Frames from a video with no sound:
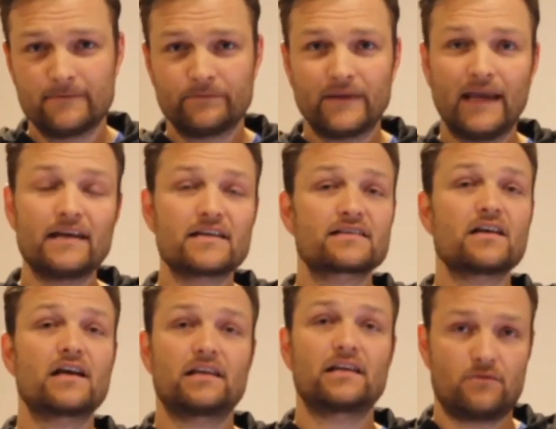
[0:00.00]
in a
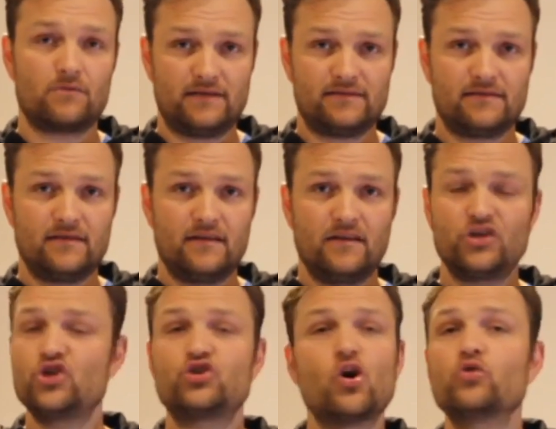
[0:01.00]
cycling race,
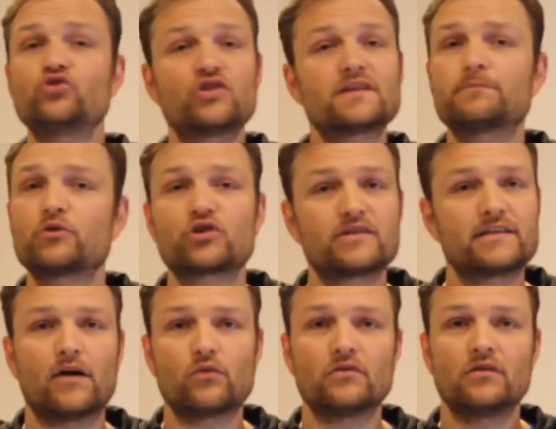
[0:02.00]
you don't just push
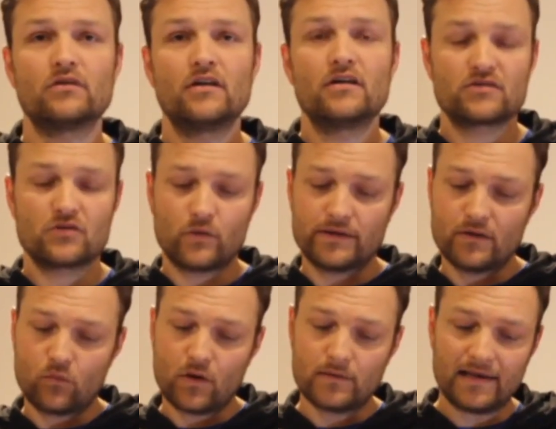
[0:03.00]
down. So when the
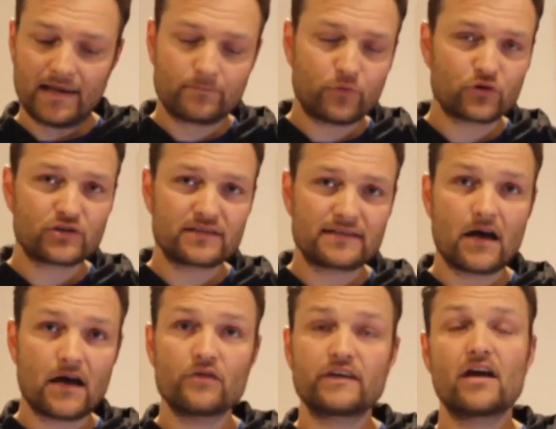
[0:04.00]
one leg pushes
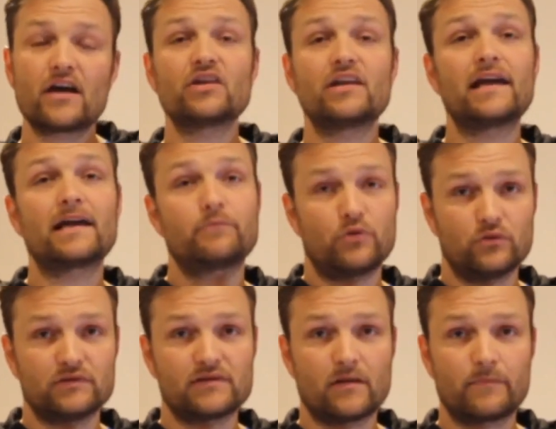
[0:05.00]
down, the other leg
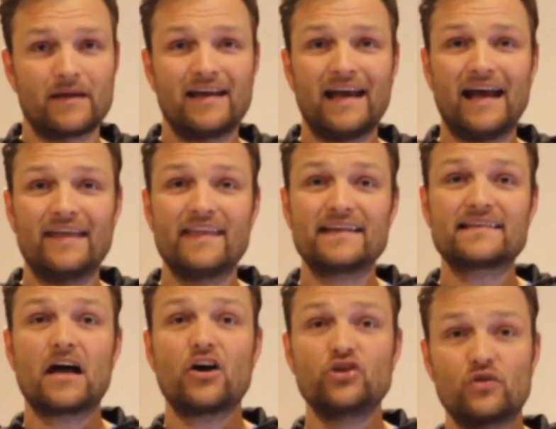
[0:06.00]
pulls up. And that's
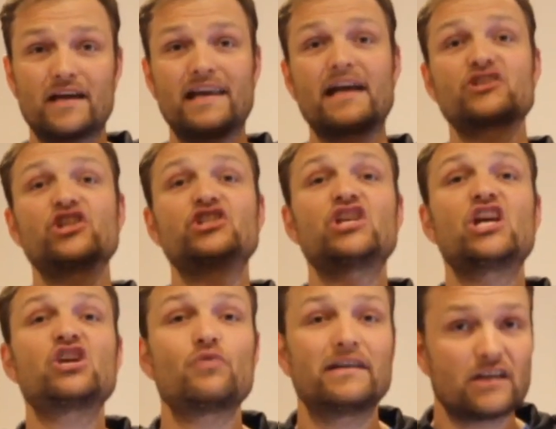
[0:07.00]
how you can actually
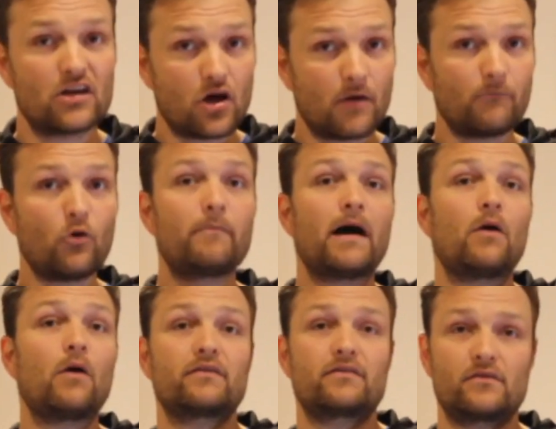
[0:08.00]
generate a lot more
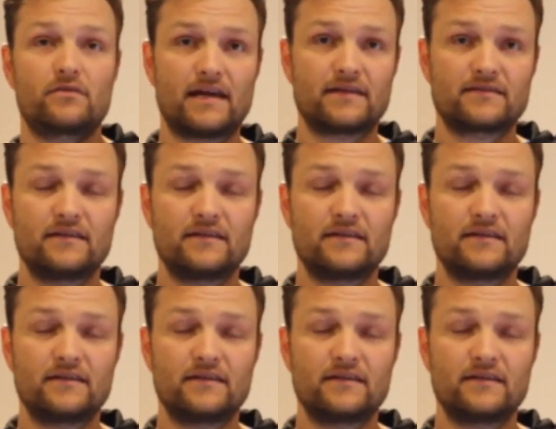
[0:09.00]
power through that.